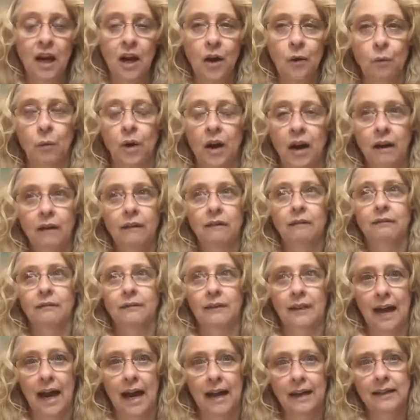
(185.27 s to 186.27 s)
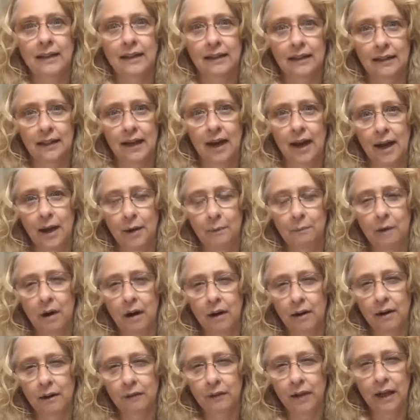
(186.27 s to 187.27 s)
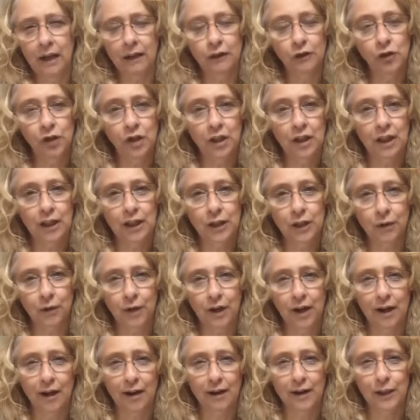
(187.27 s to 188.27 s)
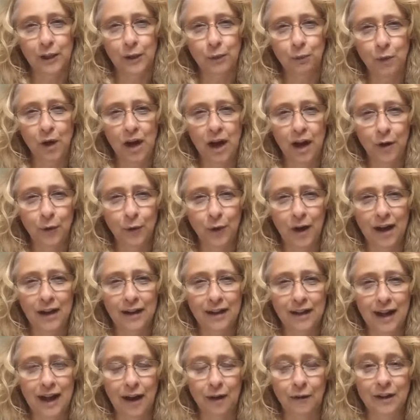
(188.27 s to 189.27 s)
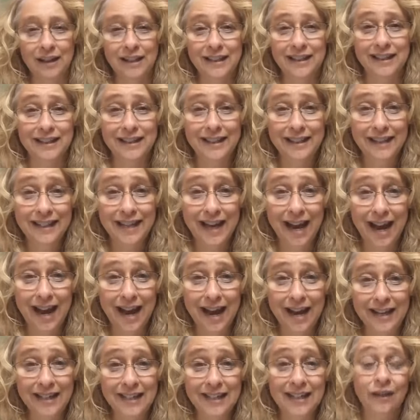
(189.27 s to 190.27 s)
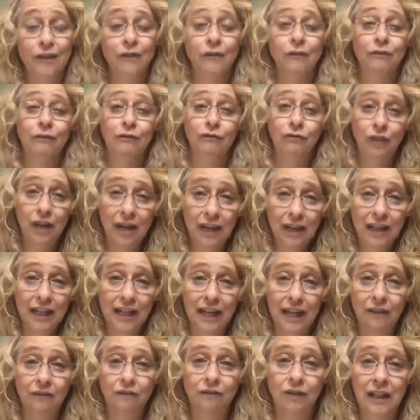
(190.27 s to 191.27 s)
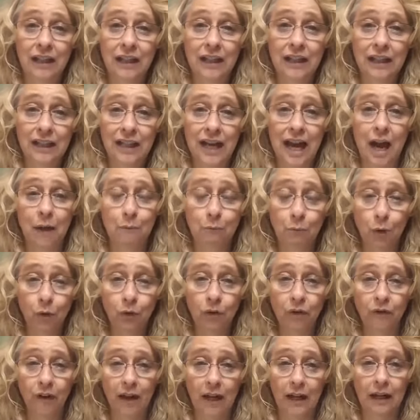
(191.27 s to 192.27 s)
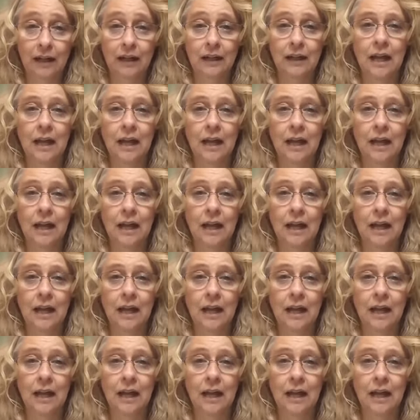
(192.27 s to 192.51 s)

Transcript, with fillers: Well, that's a part of the energy that's going on as well right now is not feeling it, feeling not motivated.